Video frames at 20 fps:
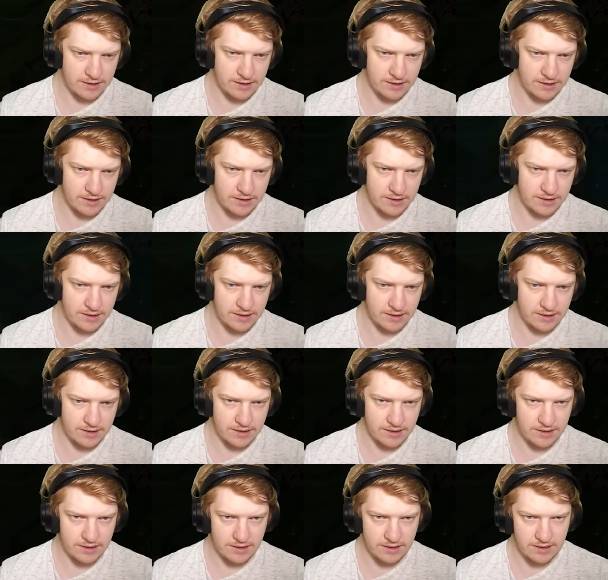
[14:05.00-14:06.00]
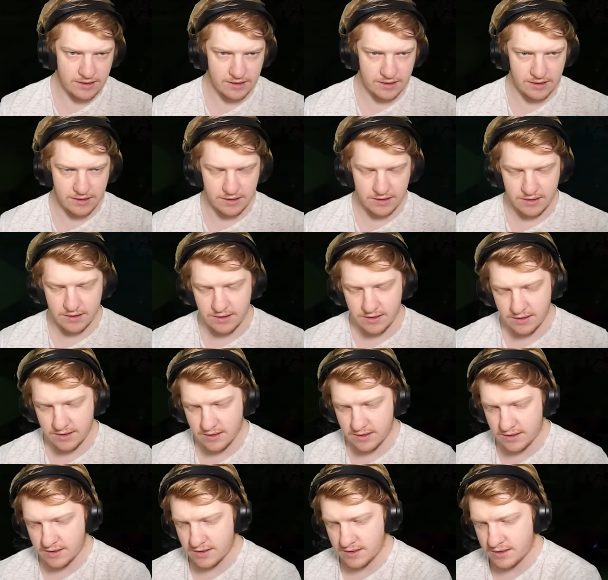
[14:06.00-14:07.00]

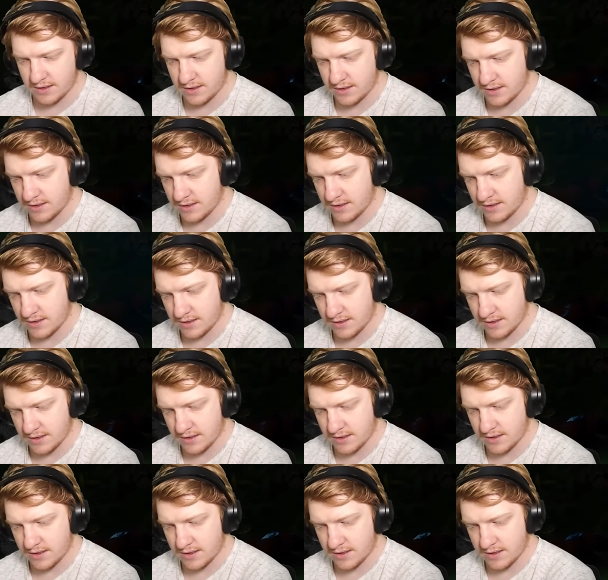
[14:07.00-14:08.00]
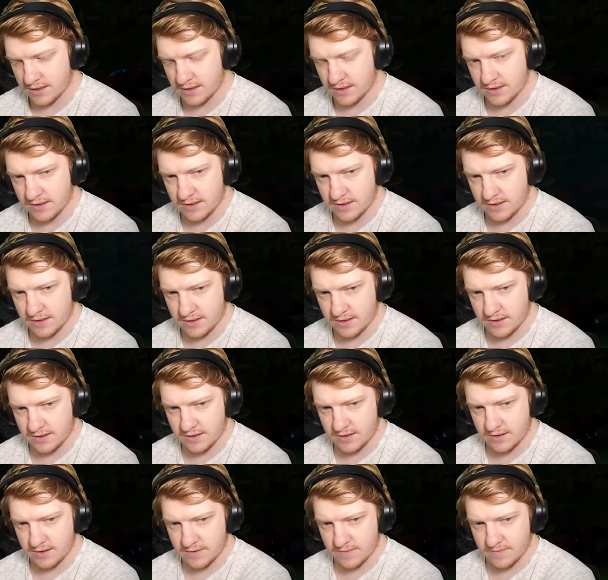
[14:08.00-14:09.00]

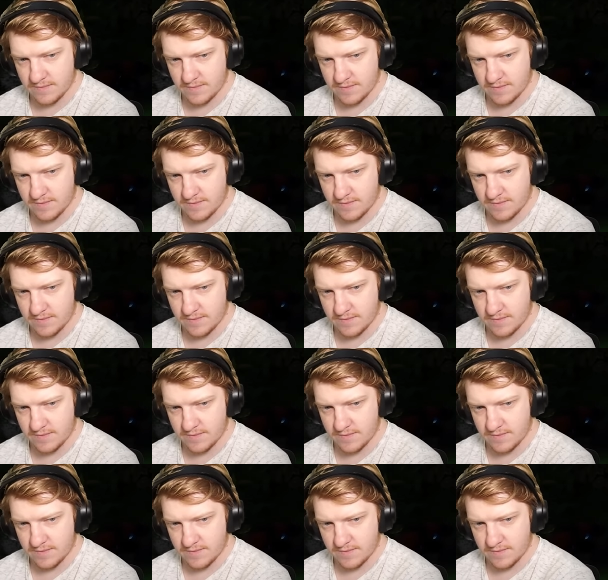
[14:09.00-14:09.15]
(no one is talking)